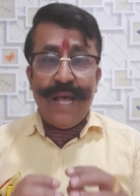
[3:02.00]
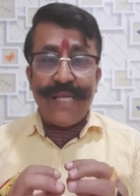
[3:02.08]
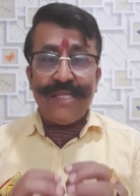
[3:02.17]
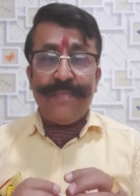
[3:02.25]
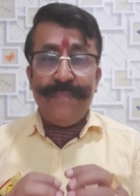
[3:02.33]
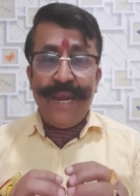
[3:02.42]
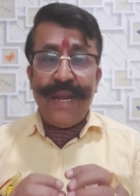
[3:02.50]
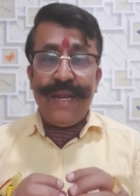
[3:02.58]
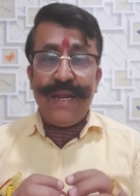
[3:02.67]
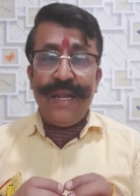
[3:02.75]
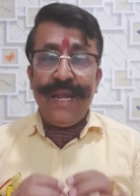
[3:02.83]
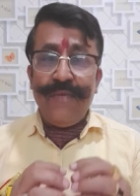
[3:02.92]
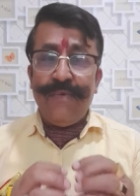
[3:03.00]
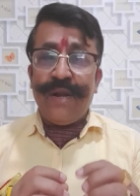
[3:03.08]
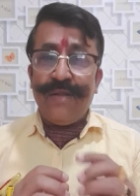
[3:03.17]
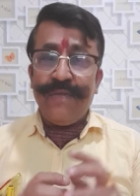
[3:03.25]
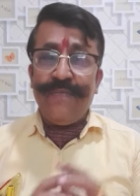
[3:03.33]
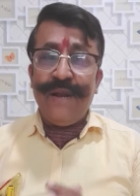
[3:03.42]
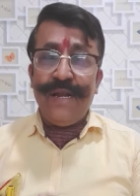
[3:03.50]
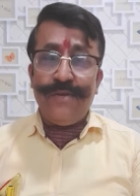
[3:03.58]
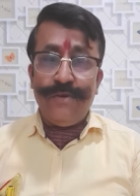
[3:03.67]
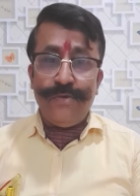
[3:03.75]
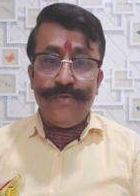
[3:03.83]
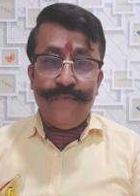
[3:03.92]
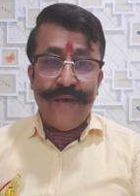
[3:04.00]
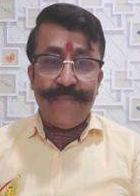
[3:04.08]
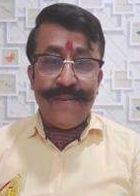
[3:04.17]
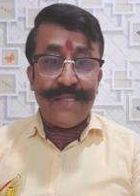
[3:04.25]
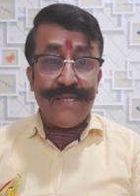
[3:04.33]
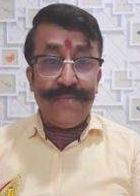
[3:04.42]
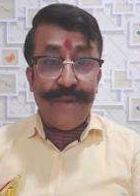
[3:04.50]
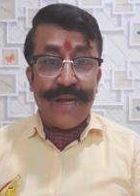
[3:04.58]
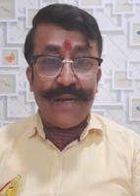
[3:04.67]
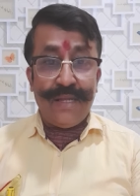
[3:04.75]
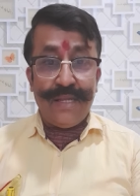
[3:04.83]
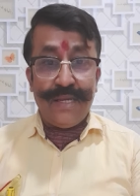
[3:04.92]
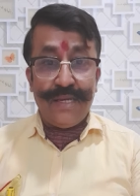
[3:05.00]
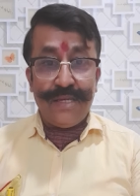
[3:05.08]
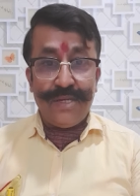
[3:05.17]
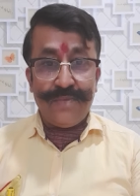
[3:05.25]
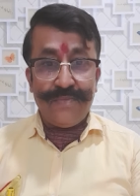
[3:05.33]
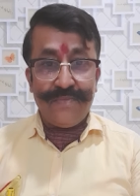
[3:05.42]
as a maid in one of the well-to-do families in Bangladesh.